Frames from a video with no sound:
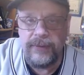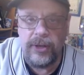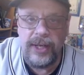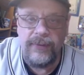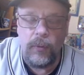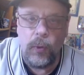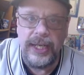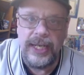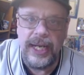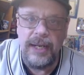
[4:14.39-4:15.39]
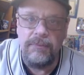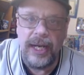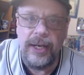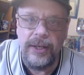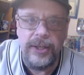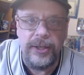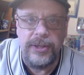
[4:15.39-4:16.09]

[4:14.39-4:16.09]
if you're even one game better, you're